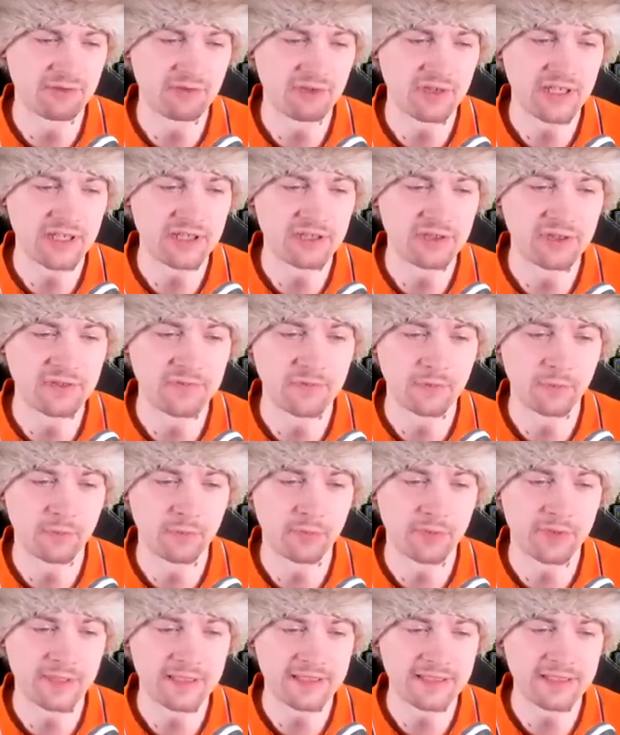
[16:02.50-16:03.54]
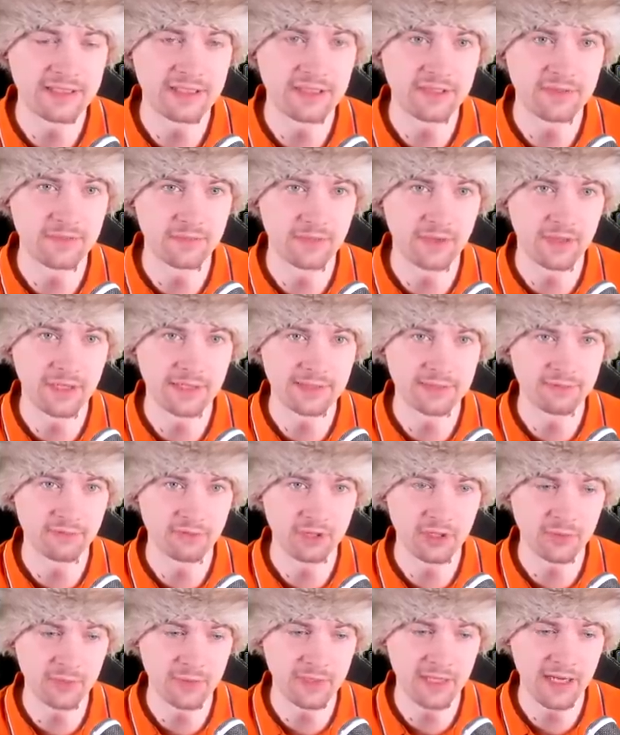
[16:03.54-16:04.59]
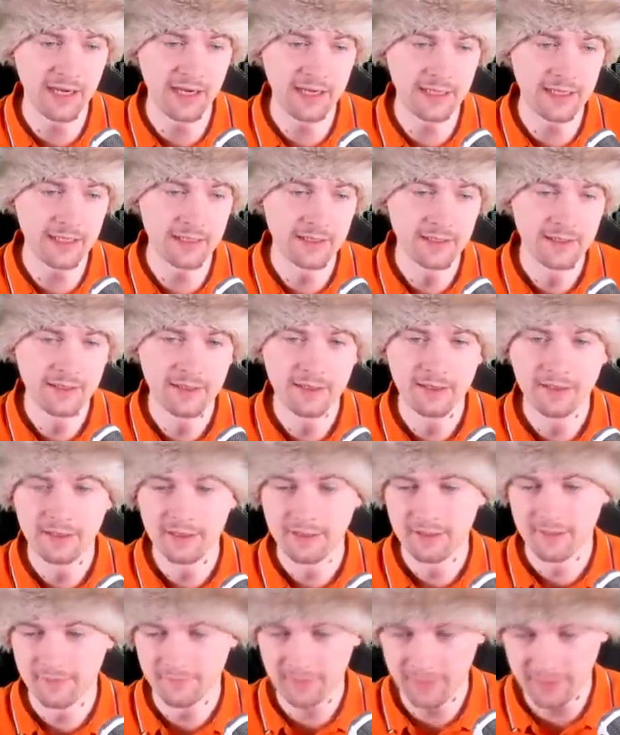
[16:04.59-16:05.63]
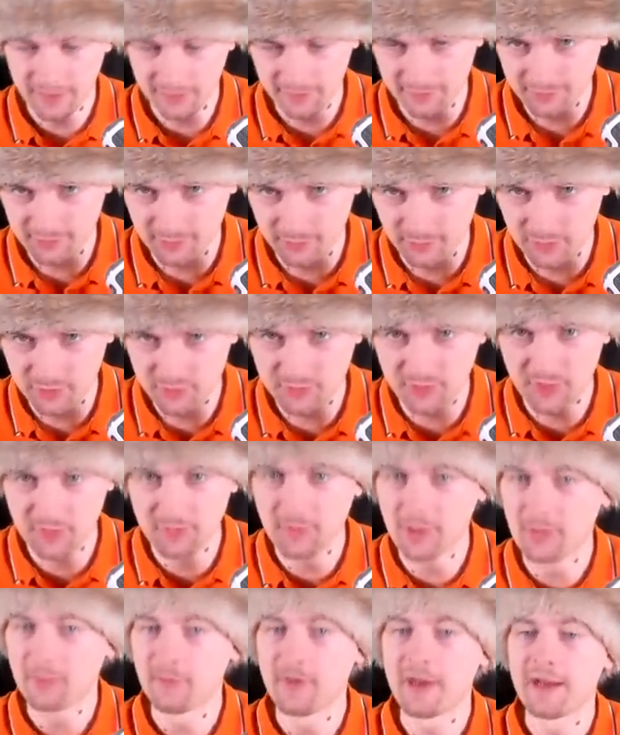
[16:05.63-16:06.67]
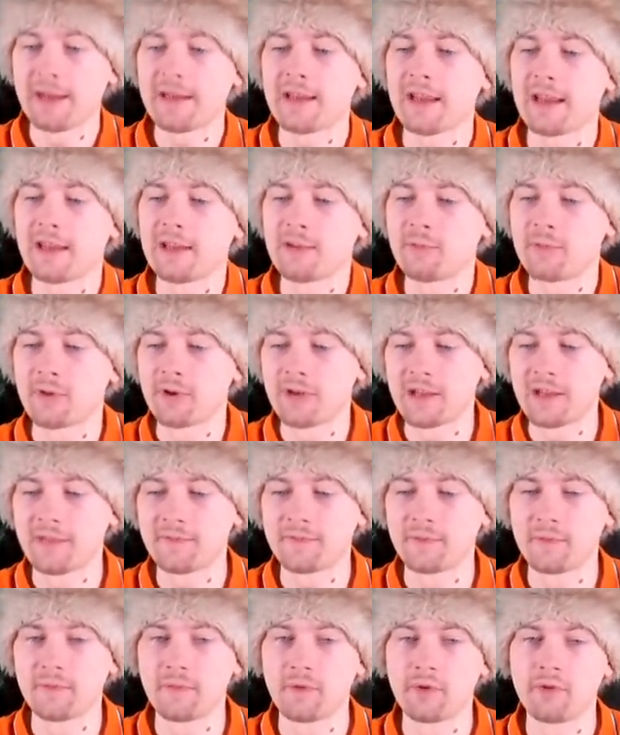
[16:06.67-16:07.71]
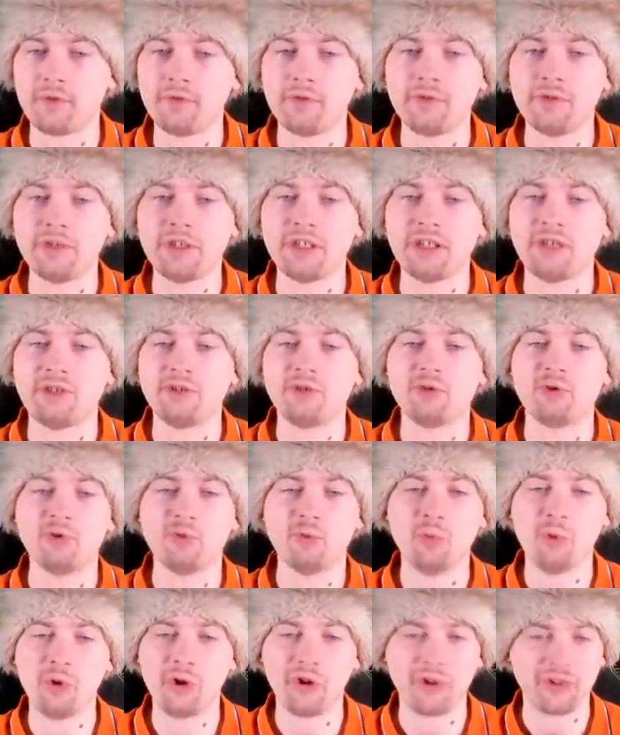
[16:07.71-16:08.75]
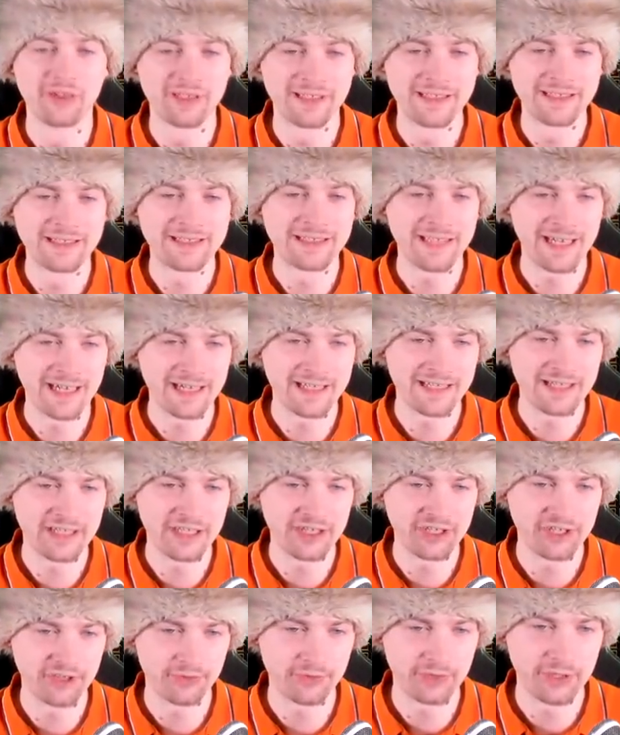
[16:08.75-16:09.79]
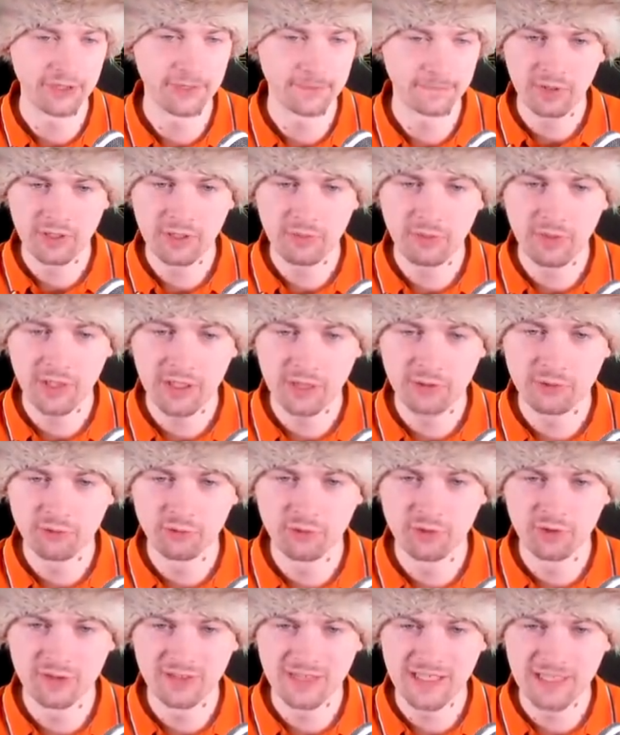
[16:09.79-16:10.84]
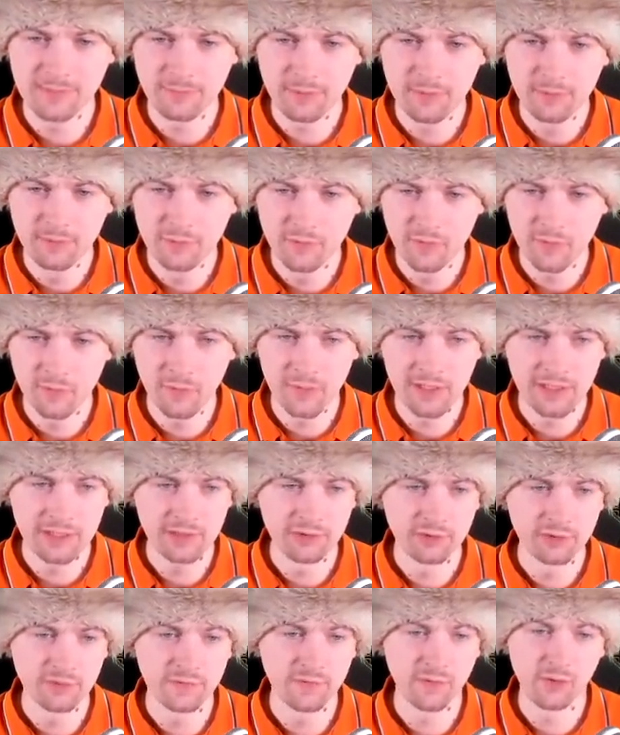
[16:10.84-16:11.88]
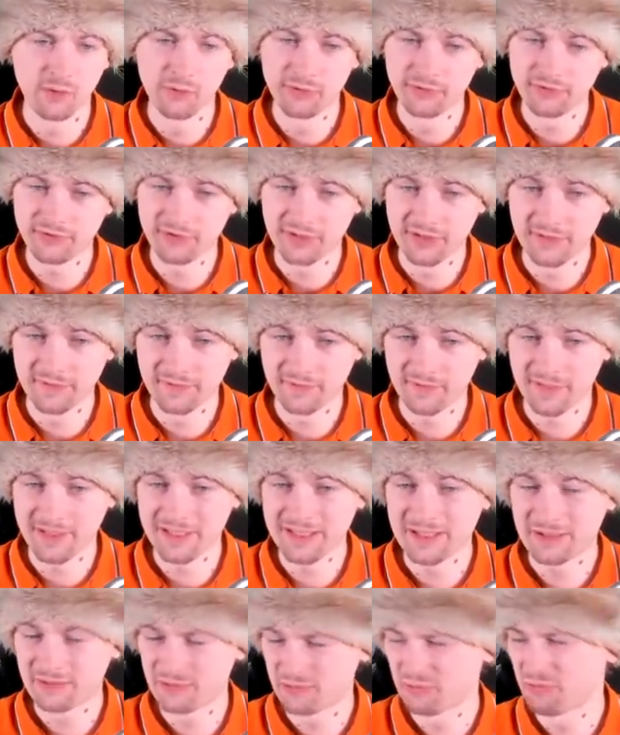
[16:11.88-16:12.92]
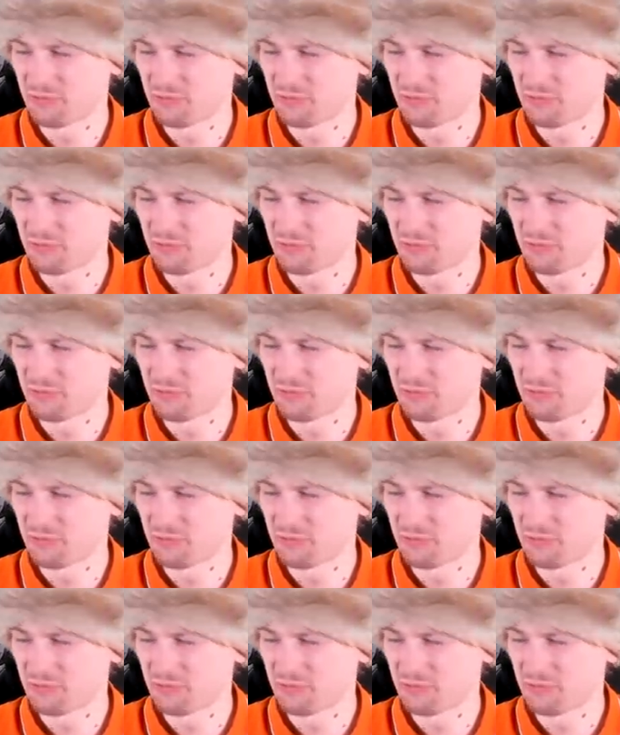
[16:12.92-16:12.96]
some relations for prestige for us to keep it high. Thank you so much, bye bye bye, and we are left with only two wars inside the H R E. By the way, I should keep improving my relations with Austria and France